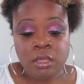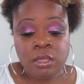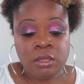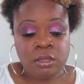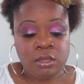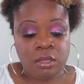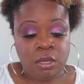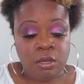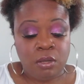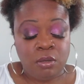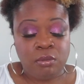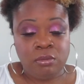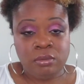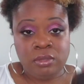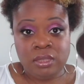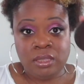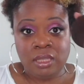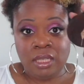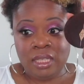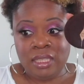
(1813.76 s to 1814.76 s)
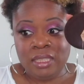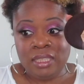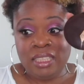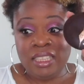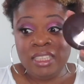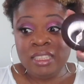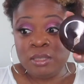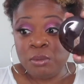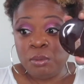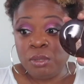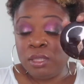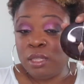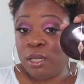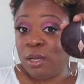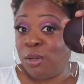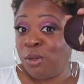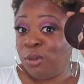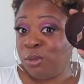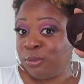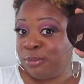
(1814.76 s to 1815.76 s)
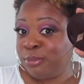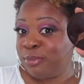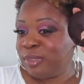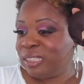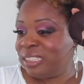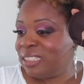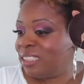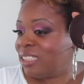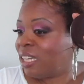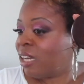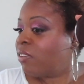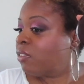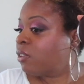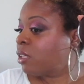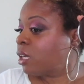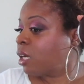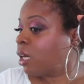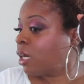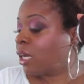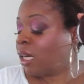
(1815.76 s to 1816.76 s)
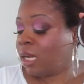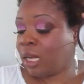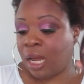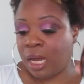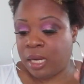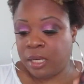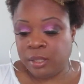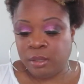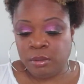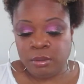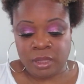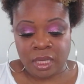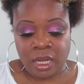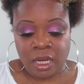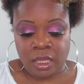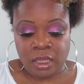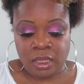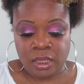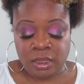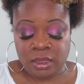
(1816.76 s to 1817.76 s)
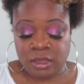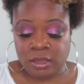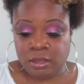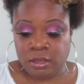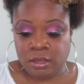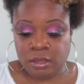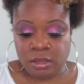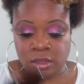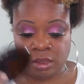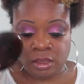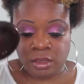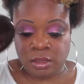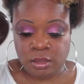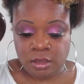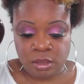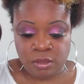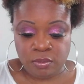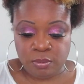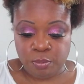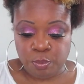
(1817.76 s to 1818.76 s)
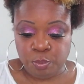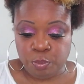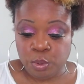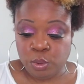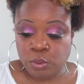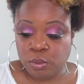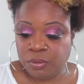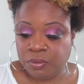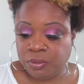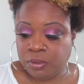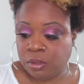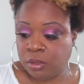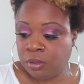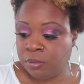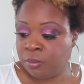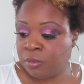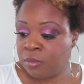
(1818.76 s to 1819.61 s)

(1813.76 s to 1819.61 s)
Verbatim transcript: So this one though, definitely gonna get a lot of use out of this. This is beautiful.